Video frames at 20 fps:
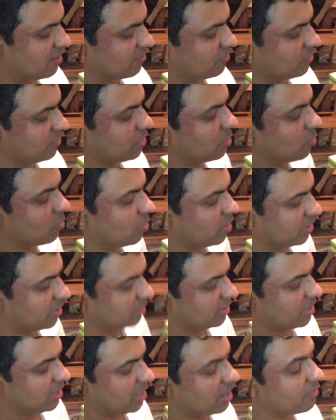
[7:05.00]
have no
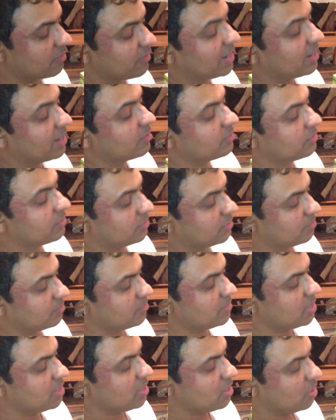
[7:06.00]
one around
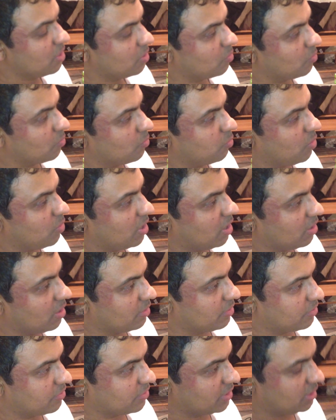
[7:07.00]
them
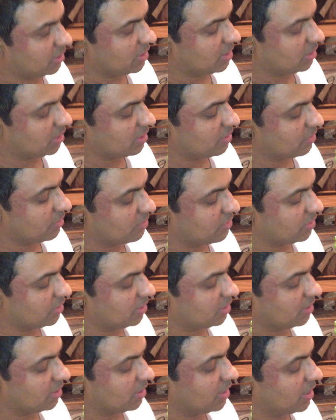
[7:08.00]
while the
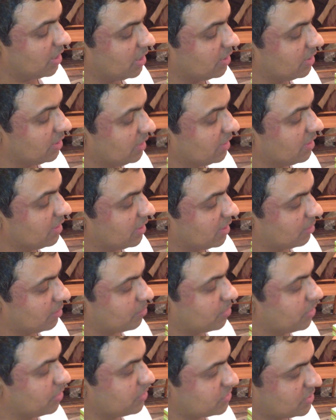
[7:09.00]

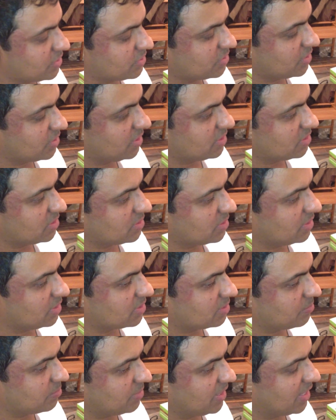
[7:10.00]
needling process
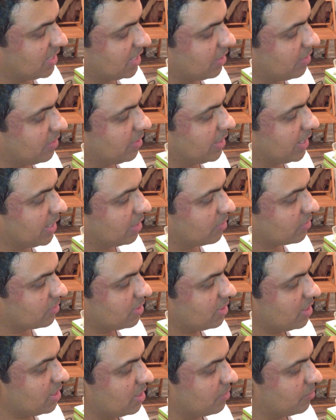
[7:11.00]
is being carried out,
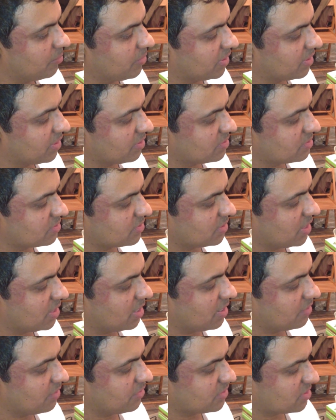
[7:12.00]
because
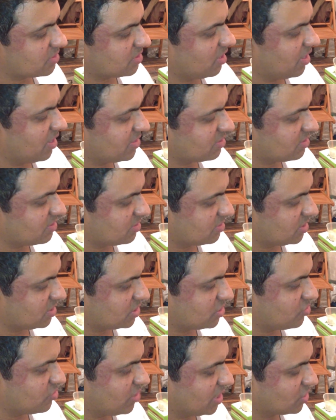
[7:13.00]
the slightest
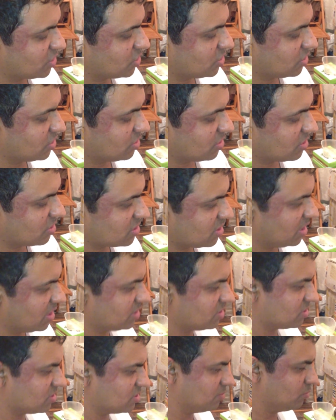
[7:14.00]
distraction, the
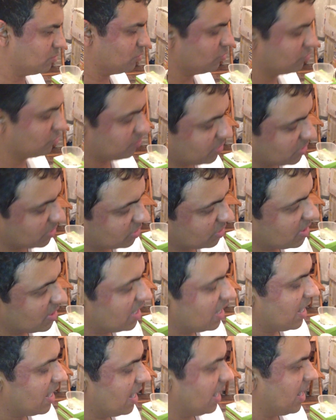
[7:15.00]
slightest movement,
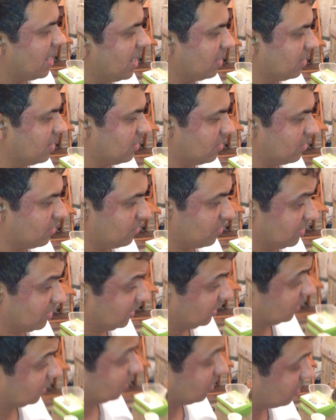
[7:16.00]
and
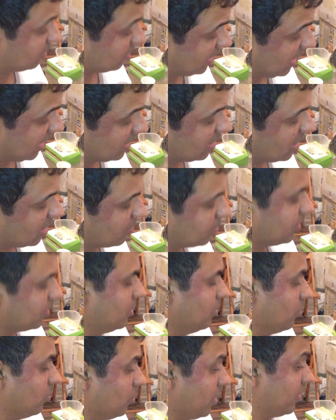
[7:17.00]
the needle could end up
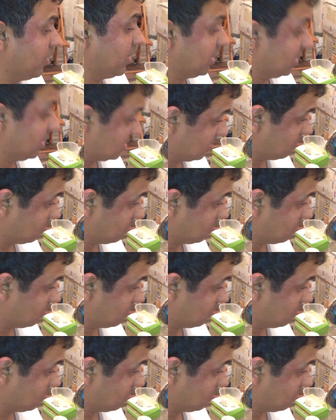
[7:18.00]
where it